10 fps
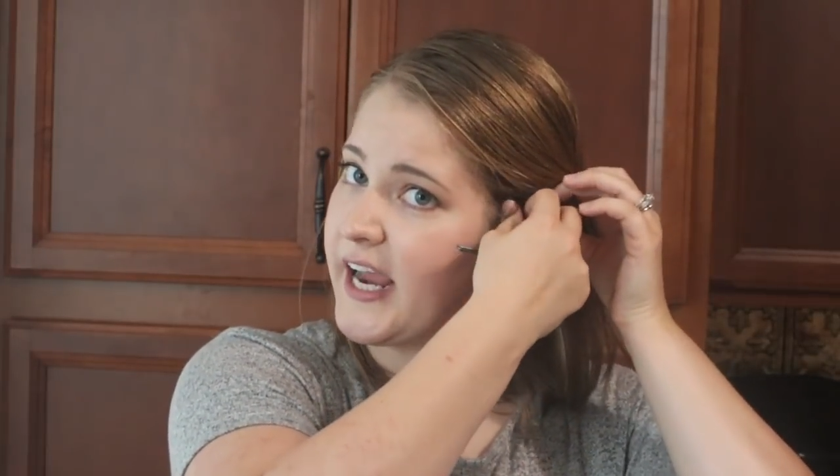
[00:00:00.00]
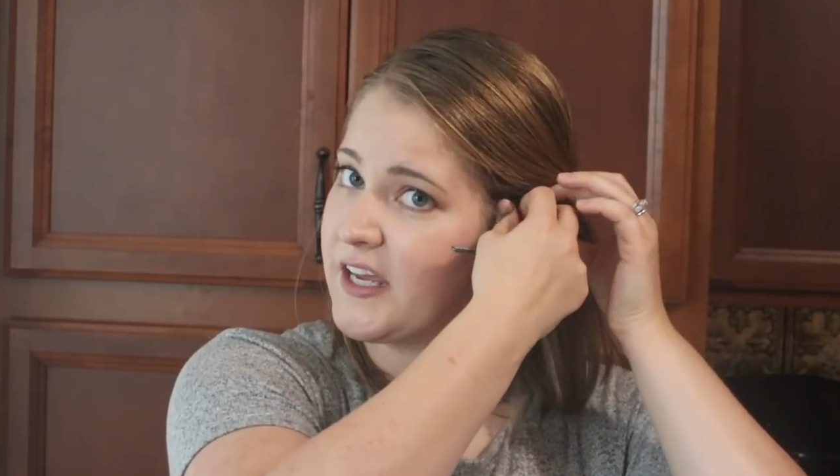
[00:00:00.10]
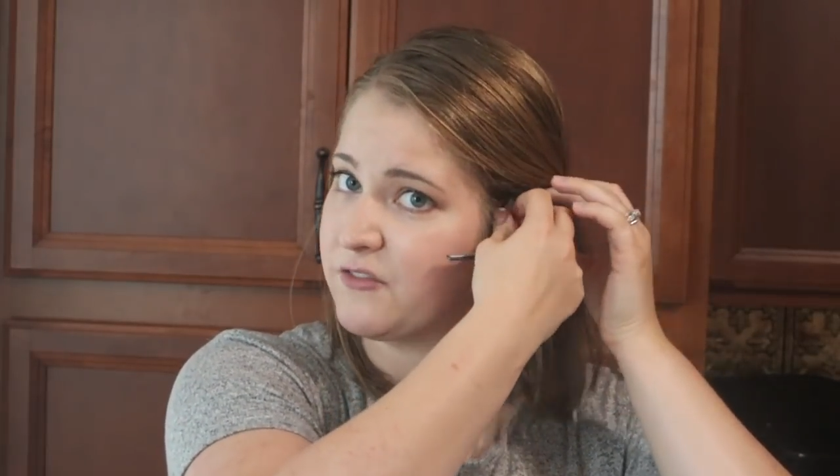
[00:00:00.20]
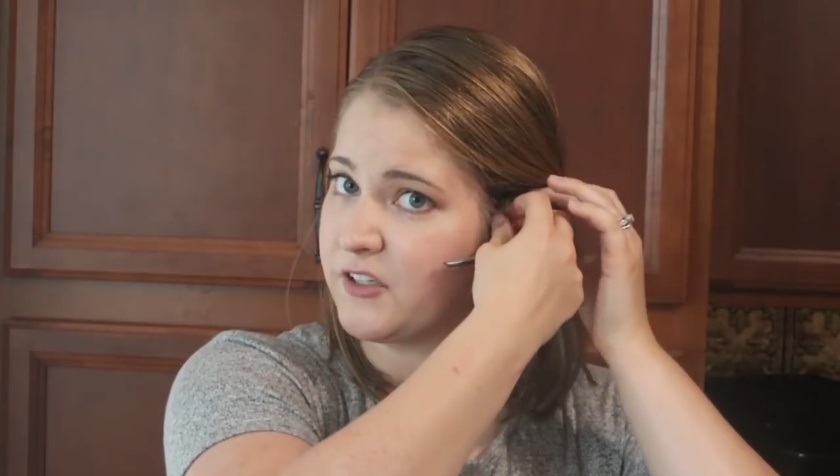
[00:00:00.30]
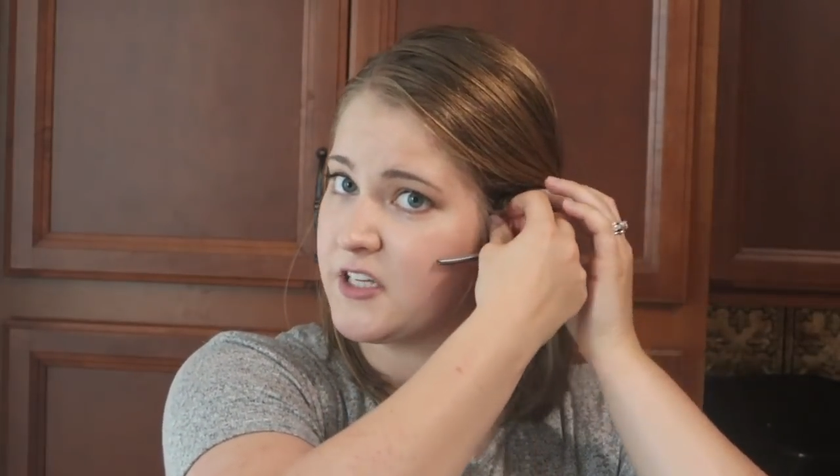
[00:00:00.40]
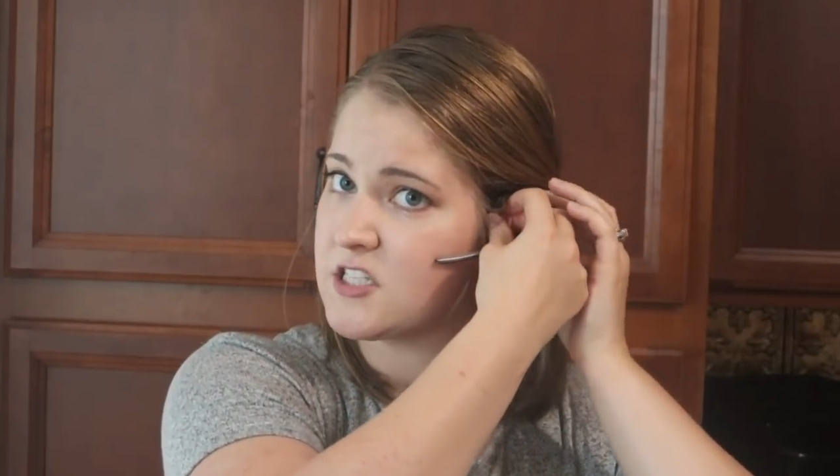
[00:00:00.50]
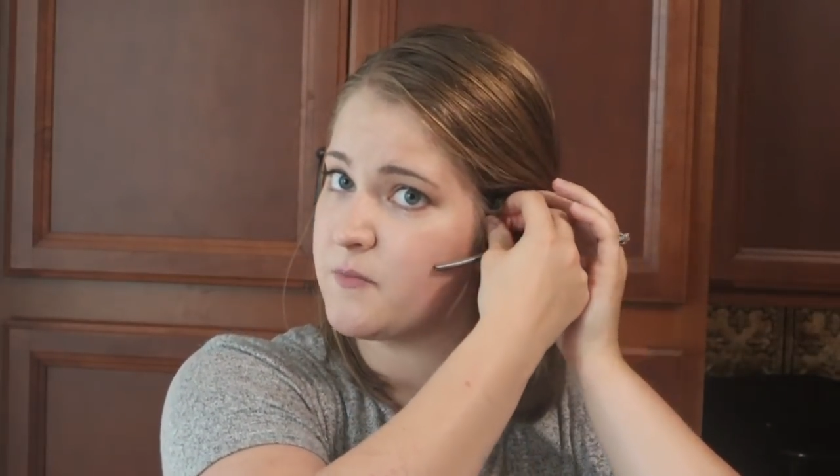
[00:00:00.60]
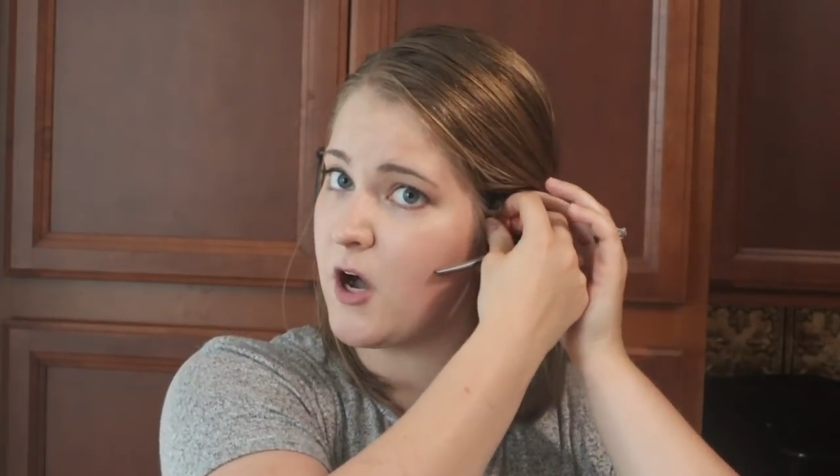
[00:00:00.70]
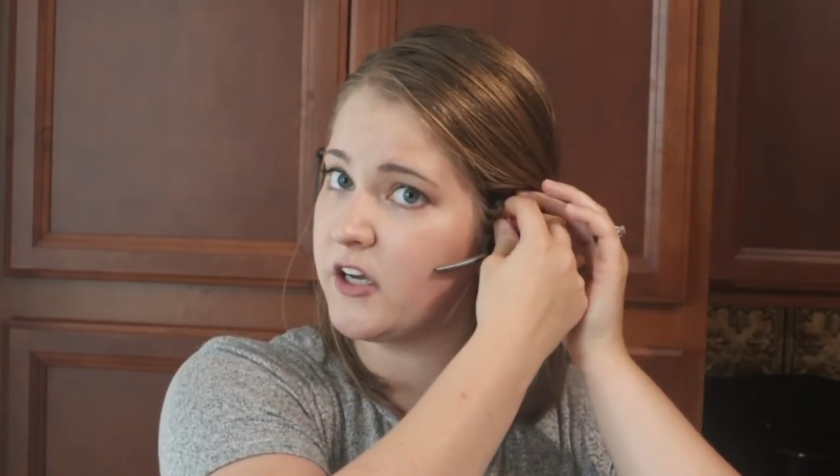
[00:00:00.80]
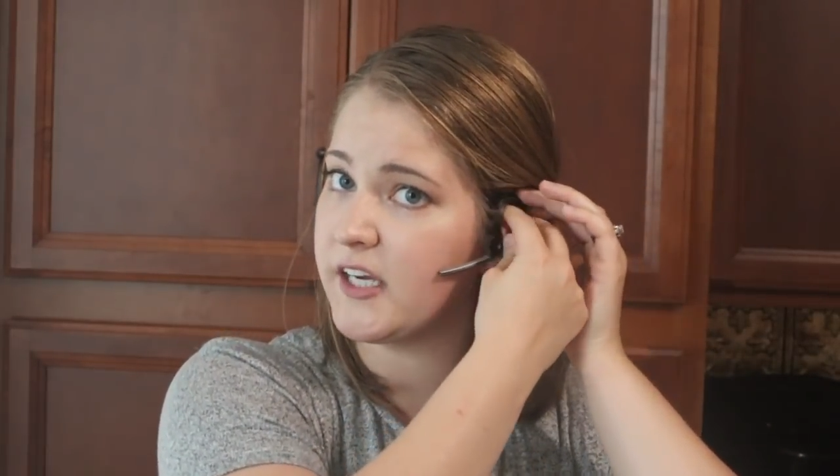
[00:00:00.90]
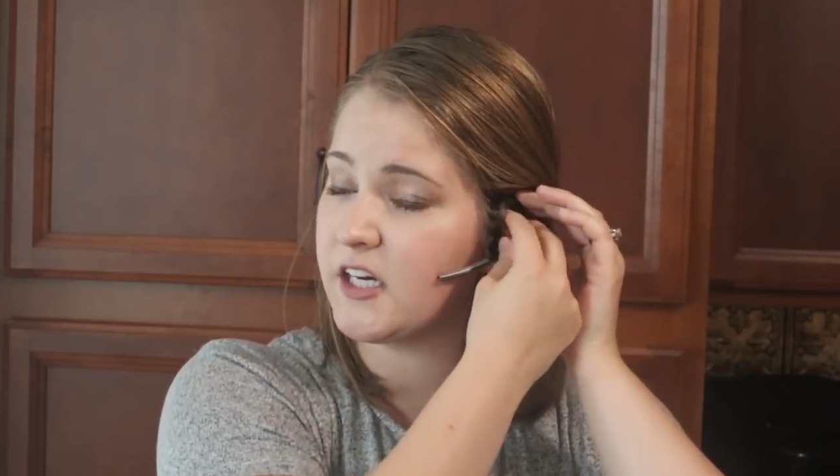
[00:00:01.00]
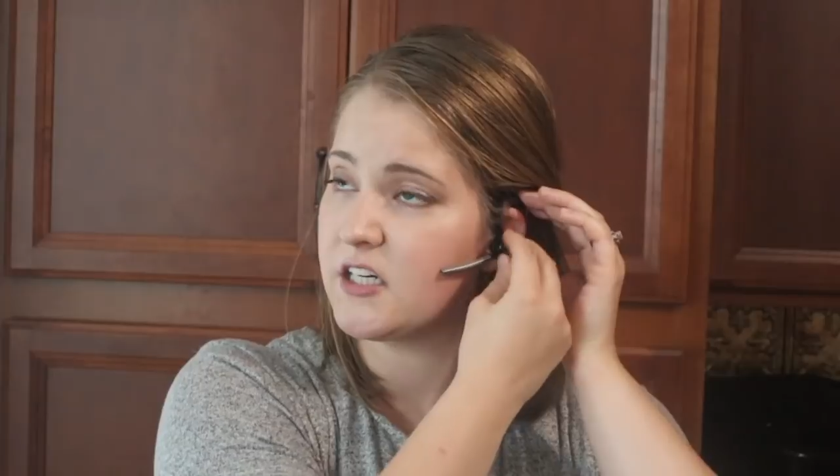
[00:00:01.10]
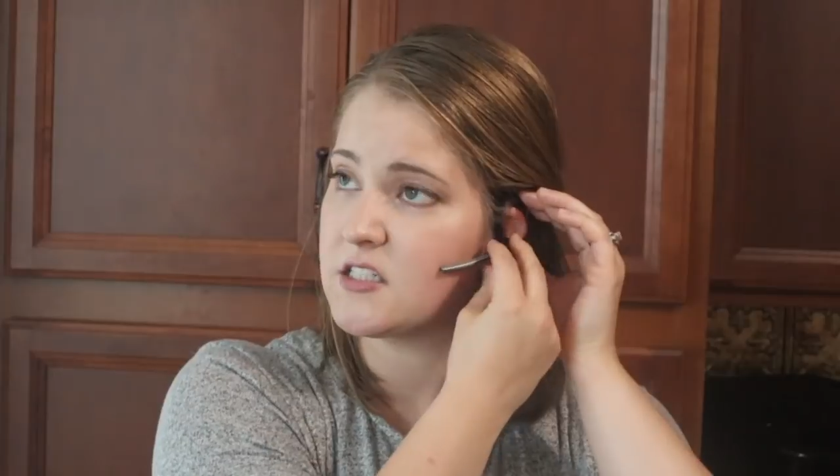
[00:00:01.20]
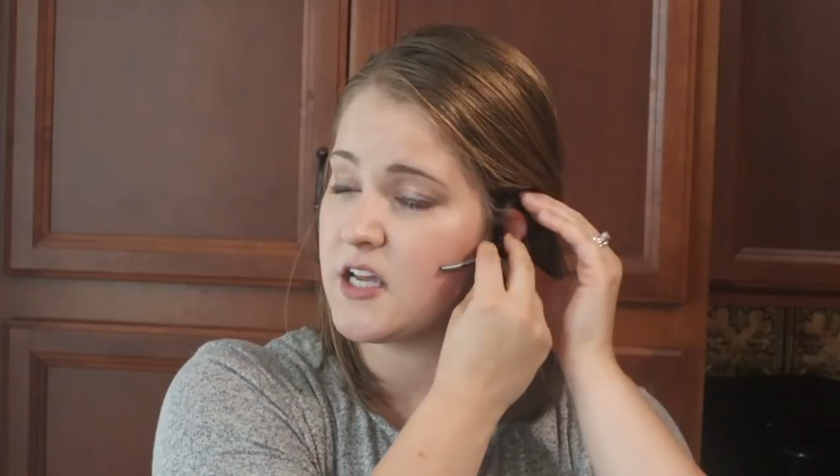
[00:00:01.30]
I have really small ears,